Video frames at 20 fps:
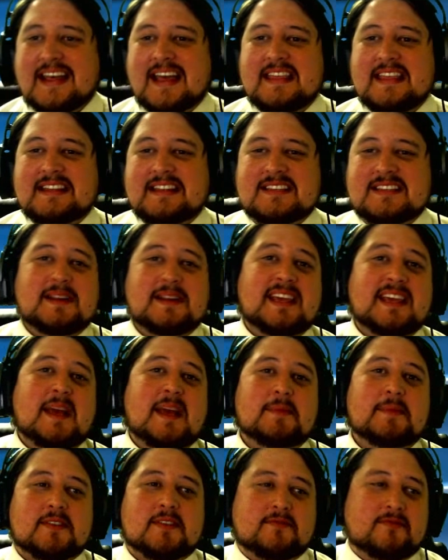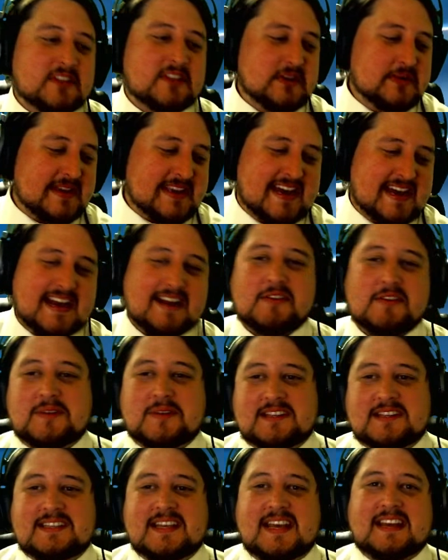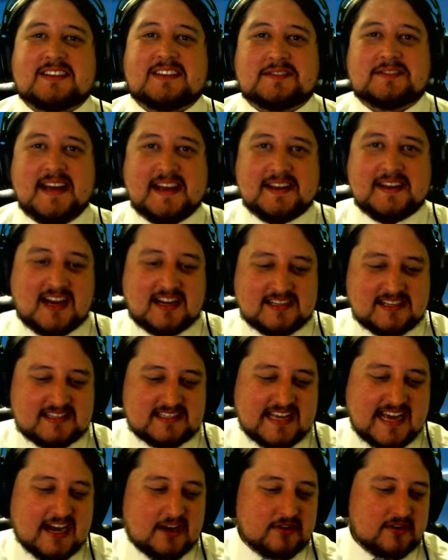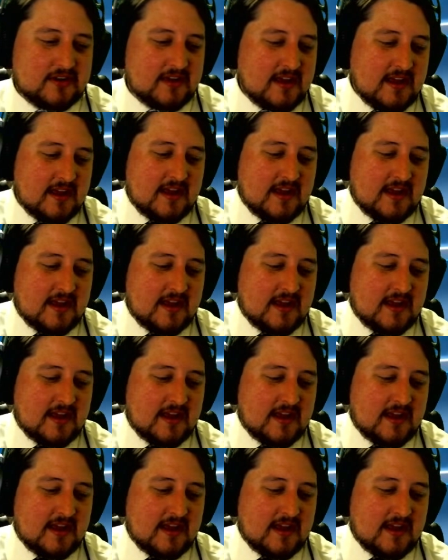and then somebody came with the flu and got everyone sick. So that knocked us out.